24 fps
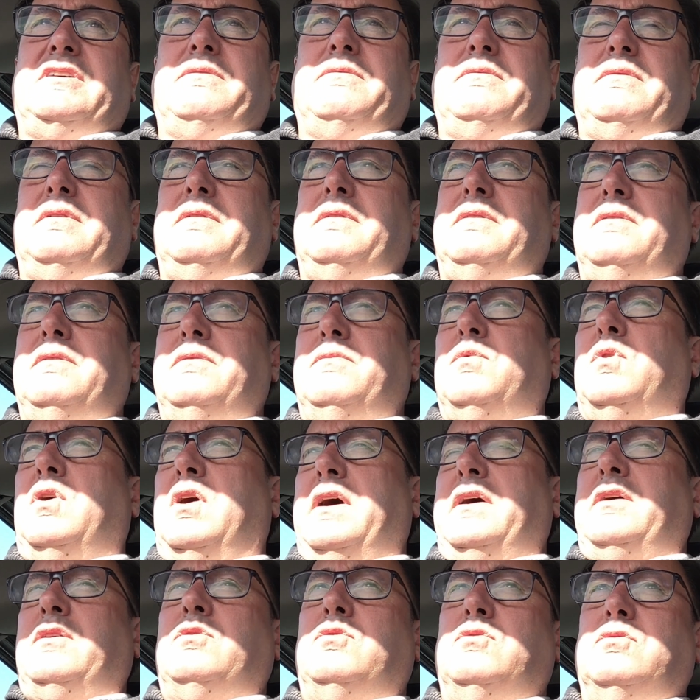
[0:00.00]
at
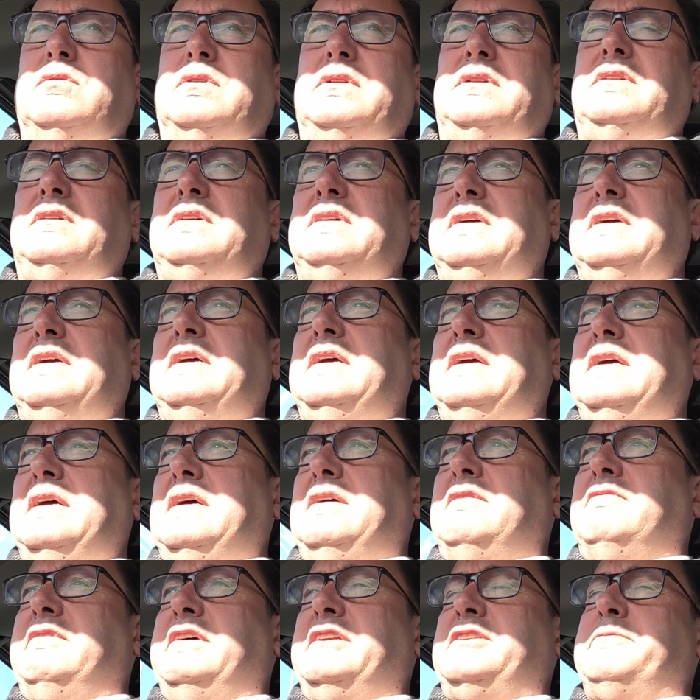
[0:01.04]
Whitehall
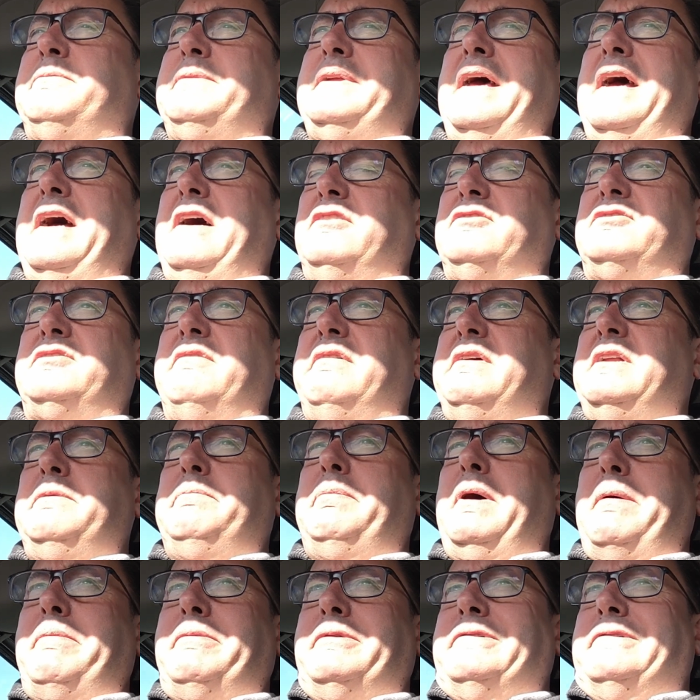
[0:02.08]
and Richmond House are in a
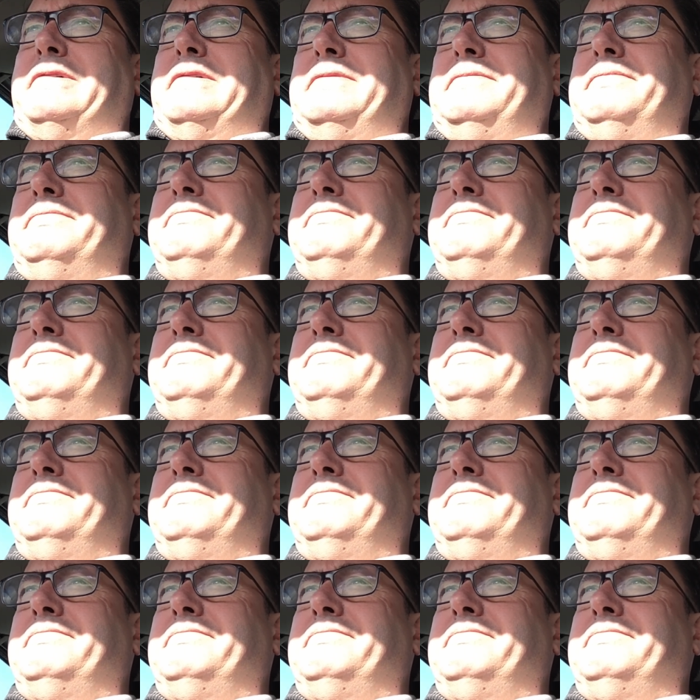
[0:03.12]
bubble.